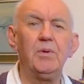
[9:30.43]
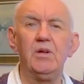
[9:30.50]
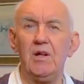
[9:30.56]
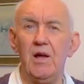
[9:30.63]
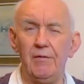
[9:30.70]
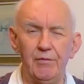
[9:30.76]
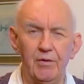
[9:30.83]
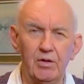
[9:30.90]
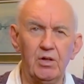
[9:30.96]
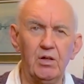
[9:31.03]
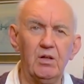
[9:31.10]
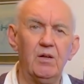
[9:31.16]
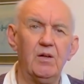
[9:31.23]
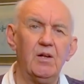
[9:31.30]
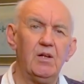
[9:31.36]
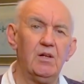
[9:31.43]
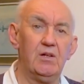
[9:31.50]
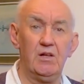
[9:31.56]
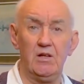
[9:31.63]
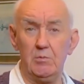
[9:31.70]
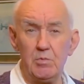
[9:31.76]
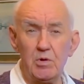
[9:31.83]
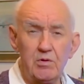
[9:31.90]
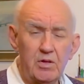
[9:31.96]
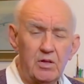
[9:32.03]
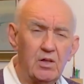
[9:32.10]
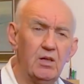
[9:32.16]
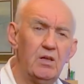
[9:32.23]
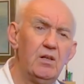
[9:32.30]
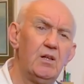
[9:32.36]
in Africa, in
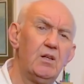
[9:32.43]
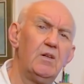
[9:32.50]
America,